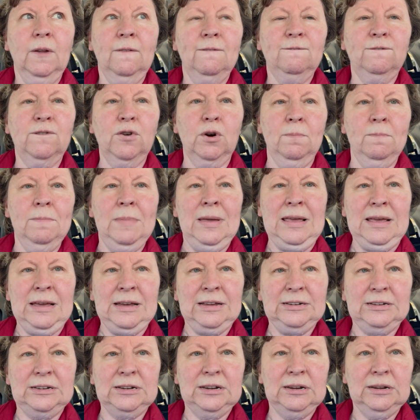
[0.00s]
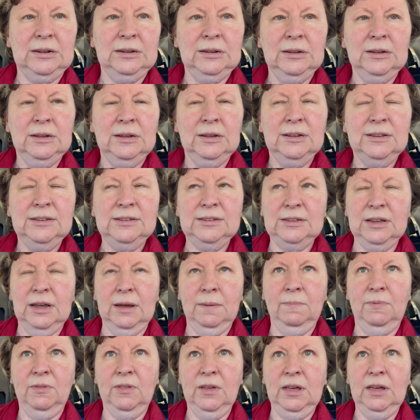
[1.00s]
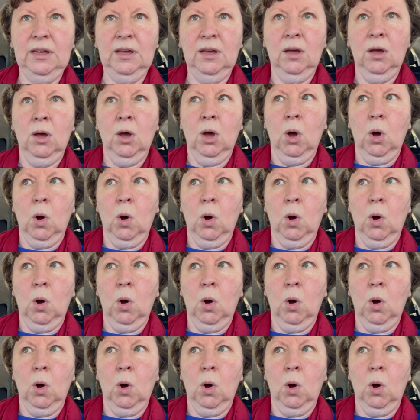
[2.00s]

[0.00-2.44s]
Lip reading: ferment something,